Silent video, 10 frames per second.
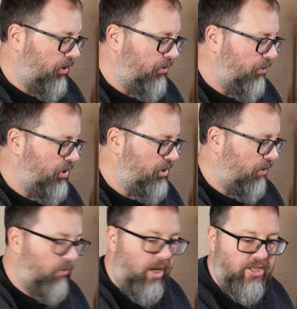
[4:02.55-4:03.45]
The reason
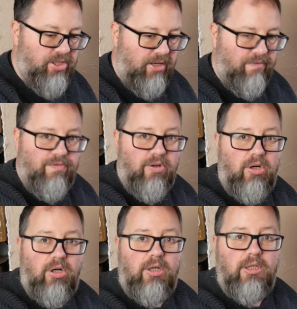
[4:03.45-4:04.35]
I'm waiting
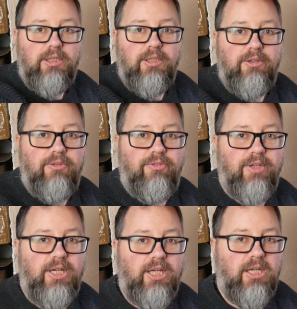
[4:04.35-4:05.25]
for
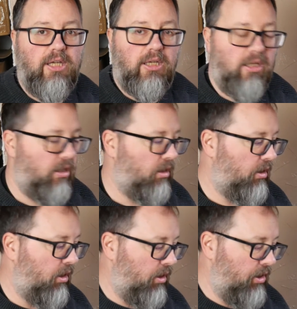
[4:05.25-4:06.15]
the
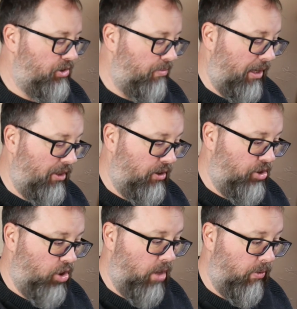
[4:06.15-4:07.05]
to paint the
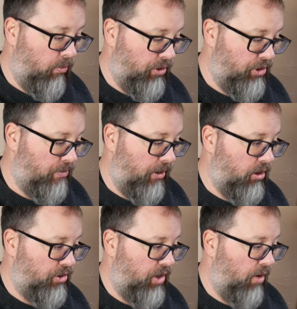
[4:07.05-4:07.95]
German ones is
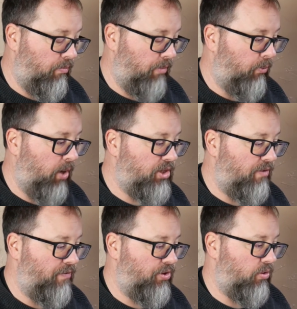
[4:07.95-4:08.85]
because I'm
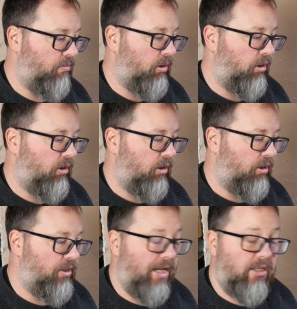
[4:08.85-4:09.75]
waiting for some
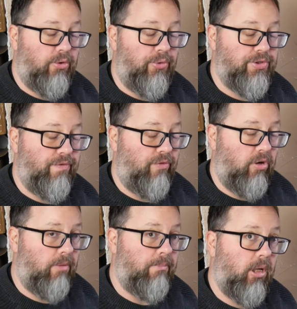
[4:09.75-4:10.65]
decals
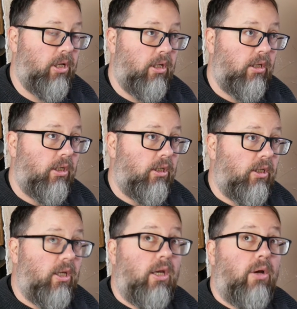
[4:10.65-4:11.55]
from,
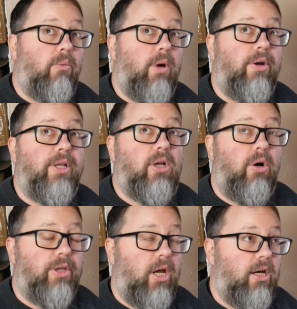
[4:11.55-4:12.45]
where are they
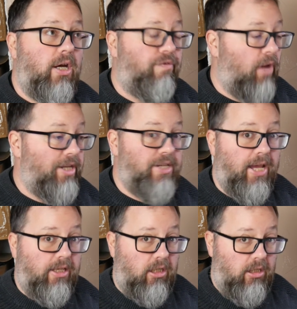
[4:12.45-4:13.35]
called? Flight
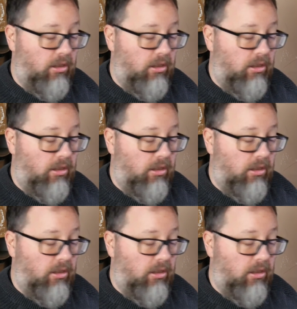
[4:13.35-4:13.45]
Deck.